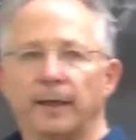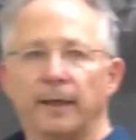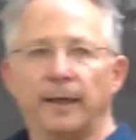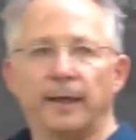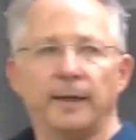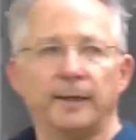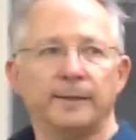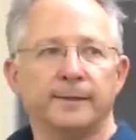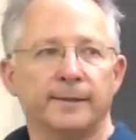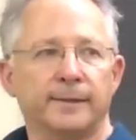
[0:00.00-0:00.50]

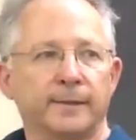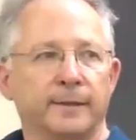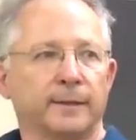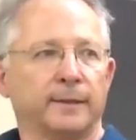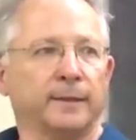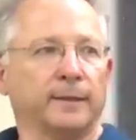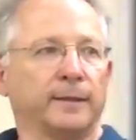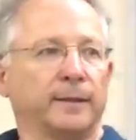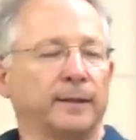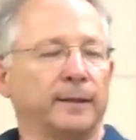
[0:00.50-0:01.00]
has
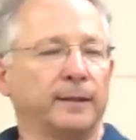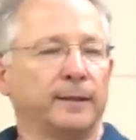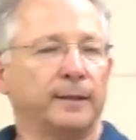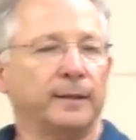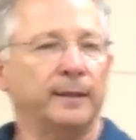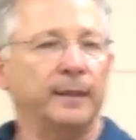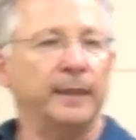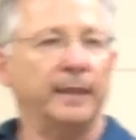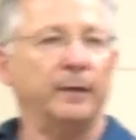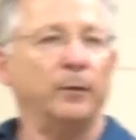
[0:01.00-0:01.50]

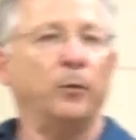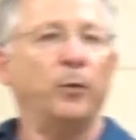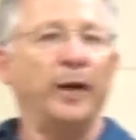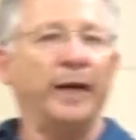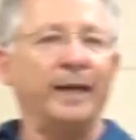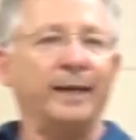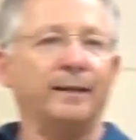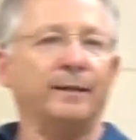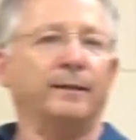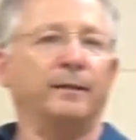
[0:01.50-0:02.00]
a
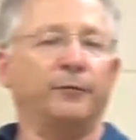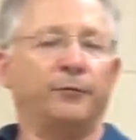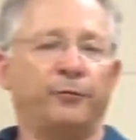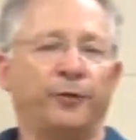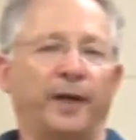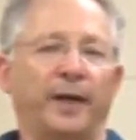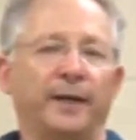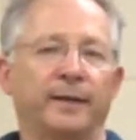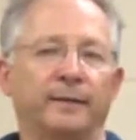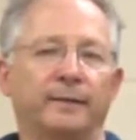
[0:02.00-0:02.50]

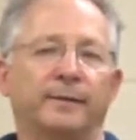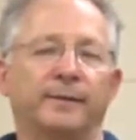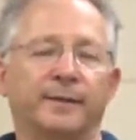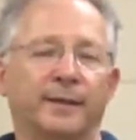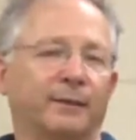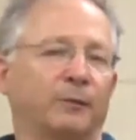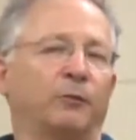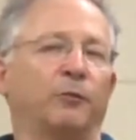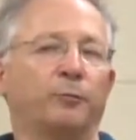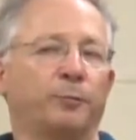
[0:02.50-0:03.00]
well-defined
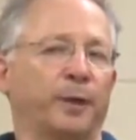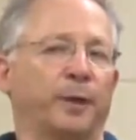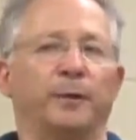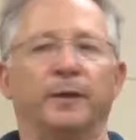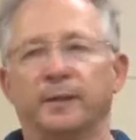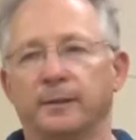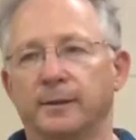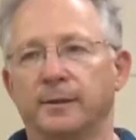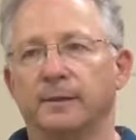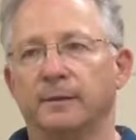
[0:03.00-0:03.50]
set of
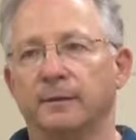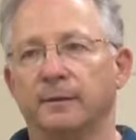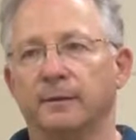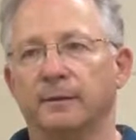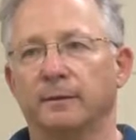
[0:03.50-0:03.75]
parents.